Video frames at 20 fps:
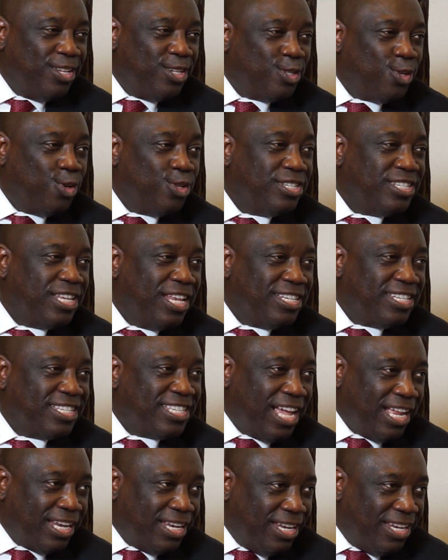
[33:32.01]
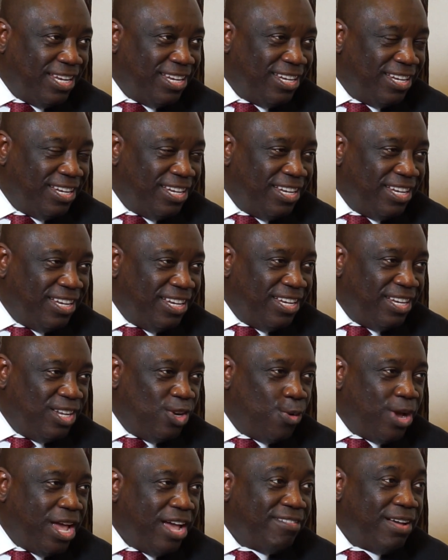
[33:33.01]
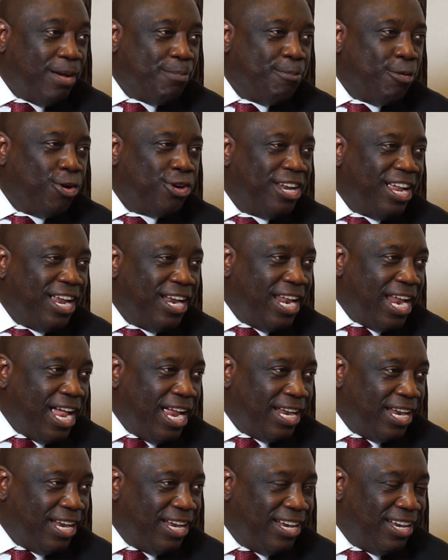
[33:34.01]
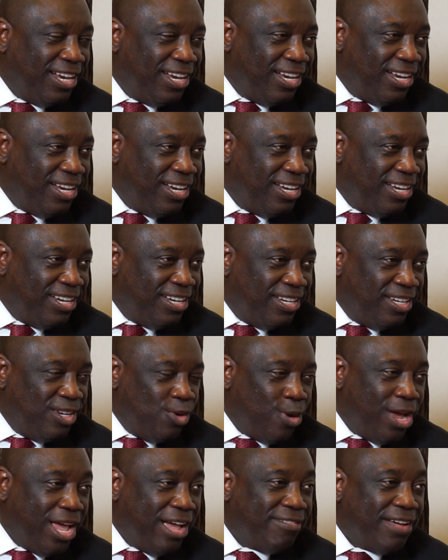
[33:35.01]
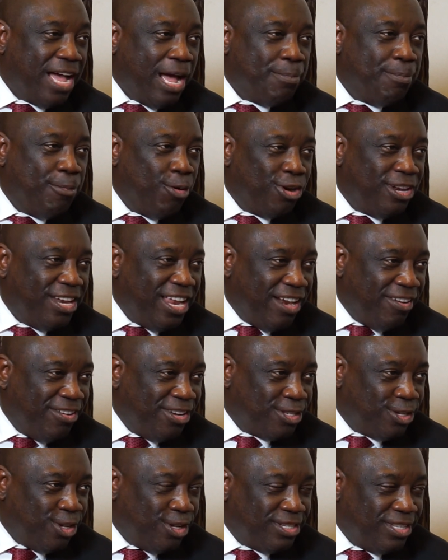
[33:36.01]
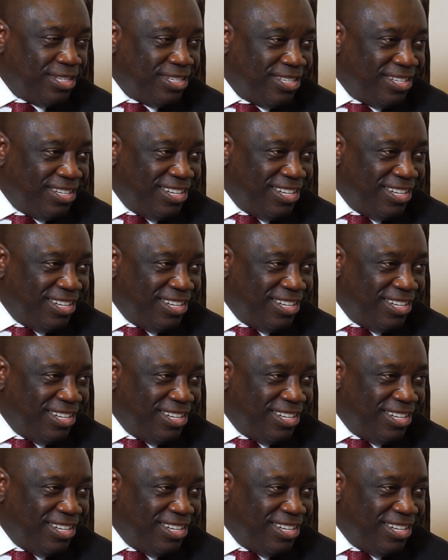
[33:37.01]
So it says that we have abundant land. We have abundant resources.